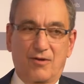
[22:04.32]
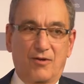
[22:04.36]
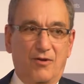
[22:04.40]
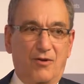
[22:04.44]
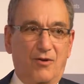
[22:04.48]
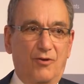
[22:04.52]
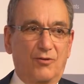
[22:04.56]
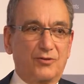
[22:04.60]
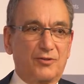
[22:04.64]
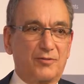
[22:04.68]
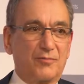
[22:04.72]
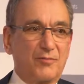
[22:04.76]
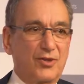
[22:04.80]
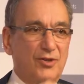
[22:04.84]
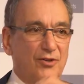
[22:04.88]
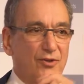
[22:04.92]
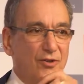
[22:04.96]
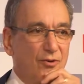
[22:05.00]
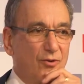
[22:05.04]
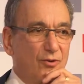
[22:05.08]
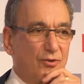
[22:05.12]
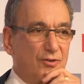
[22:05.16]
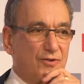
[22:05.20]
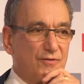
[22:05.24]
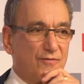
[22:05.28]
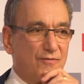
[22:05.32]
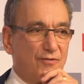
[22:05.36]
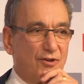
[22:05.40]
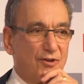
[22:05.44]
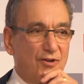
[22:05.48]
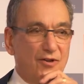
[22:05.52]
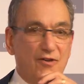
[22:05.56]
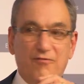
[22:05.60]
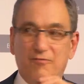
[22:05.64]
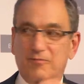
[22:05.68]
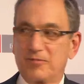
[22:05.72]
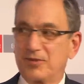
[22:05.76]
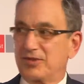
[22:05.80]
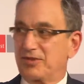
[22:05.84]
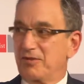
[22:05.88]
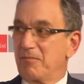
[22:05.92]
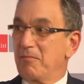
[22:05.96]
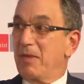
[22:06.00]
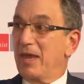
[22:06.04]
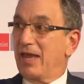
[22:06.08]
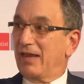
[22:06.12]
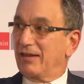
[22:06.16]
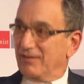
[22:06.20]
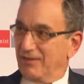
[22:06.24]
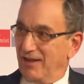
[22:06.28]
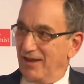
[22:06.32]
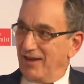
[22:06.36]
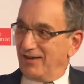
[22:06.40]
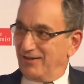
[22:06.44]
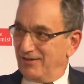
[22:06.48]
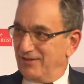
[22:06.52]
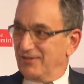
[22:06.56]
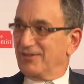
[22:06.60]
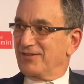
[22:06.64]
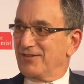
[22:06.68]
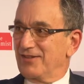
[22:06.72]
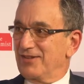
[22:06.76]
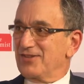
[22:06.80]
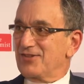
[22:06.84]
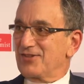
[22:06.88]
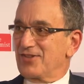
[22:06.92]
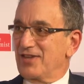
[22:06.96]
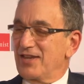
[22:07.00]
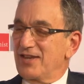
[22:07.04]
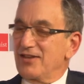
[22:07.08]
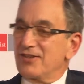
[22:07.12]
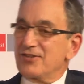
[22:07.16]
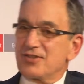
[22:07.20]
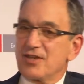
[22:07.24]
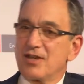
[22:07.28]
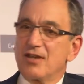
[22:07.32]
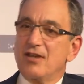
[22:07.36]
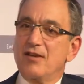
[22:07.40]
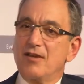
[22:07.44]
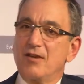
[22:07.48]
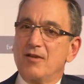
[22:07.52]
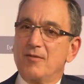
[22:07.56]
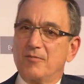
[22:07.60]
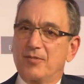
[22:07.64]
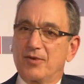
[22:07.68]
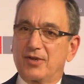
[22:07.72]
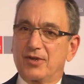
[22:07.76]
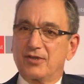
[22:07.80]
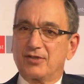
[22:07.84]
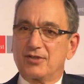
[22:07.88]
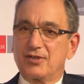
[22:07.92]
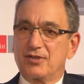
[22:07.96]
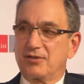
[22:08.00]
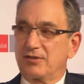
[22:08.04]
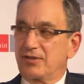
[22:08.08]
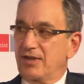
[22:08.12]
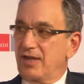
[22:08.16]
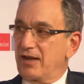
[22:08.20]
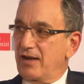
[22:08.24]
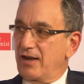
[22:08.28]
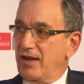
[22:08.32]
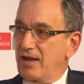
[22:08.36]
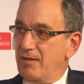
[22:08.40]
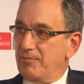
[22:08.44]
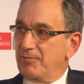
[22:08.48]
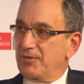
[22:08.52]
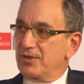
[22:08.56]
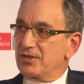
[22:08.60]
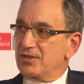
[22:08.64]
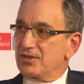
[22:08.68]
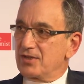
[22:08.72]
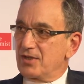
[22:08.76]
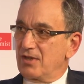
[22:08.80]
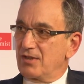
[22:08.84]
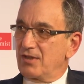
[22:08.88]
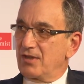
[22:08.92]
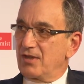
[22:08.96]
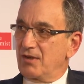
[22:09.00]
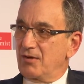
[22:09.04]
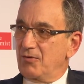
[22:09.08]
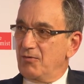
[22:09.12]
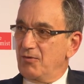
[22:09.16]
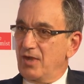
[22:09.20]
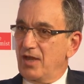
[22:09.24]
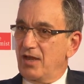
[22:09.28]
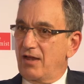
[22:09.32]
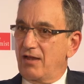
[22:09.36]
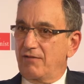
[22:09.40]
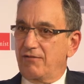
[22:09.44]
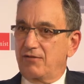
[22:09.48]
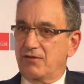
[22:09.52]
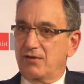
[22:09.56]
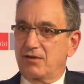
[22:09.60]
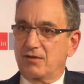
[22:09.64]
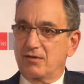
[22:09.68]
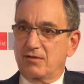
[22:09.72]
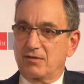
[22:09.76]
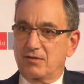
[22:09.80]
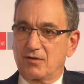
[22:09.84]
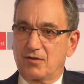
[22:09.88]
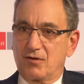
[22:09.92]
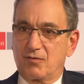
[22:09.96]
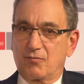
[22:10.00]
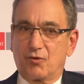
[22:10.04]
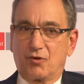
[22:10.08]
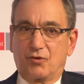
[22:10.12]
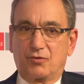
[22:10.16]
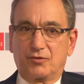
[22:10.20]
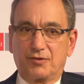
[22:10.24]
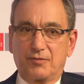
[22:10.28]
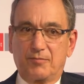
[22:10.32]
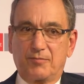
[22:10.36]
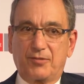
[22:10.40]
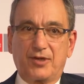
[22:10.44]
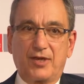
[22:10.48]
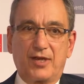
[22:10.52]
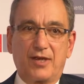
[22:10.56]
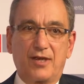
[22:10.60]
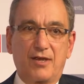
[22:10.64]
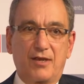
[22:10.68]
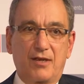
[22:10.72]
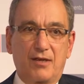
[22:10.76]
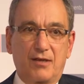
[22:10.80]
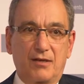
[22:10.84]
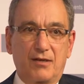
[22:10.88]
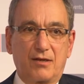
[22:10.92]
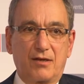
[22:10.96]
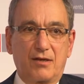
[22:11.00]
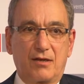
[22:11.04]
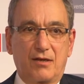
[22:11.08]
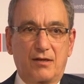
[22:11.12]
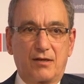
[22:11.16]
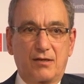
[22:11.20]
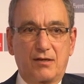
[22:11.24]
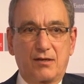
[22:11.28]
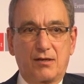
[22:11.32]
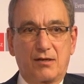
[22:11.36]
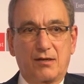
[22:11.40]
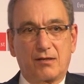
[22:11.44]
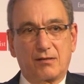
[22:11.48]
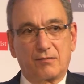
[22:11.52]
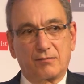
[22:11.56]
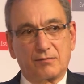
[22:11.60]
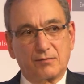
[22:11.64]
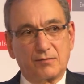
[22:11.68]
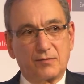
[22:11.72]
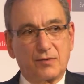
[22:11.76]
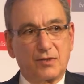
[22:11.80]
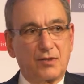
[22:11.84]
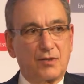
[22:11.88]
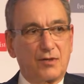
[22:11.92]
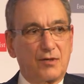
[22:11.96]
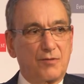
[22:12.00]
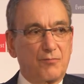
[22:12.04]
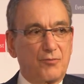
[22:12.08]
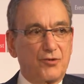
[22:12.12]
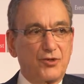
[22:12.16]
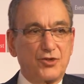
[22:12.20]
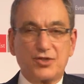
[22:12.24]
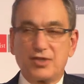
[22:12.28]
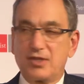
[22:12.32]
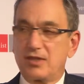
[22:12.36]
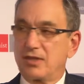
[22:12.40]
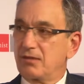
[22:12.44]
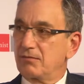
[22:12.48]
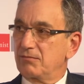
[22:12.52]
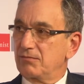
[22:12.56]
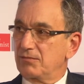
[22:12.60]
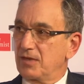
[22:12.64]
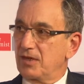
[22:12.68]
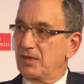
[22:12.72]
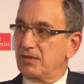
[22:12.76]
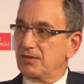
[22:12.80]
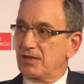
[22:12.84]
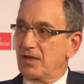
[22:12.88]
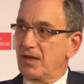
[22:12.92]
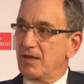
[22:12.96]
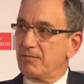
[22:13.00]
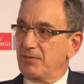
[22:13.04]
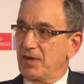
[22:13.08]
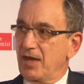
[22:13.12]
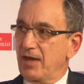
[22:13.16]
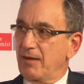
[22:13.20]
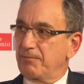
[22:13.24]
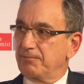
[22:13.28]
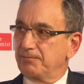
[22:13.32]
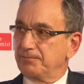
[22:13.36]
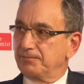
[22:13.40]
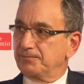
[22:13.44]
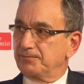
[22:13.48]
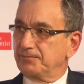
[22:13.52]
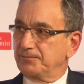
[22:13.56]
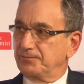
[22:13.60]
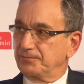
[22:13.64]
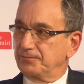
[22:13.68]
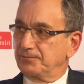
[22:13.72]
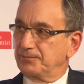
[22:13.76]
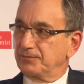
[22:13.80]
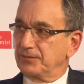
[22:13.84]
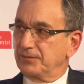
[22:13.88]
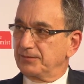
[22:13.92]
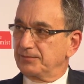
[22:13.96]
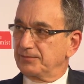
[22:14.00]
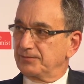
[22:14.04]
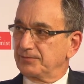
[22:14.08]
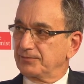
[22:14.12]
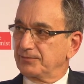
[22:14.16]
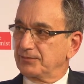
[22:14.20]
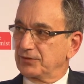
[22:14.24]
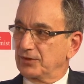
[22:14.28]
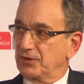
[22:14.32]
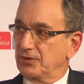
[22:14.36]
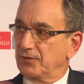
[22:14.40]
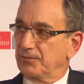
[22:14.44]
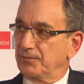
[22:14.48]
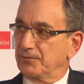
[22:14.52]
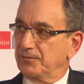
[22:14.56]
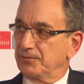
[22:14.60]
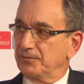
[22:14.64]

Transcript: ultimate goal is for government to mandate these things. But until that happens, I think we have a role to play in bridging that time gap. So.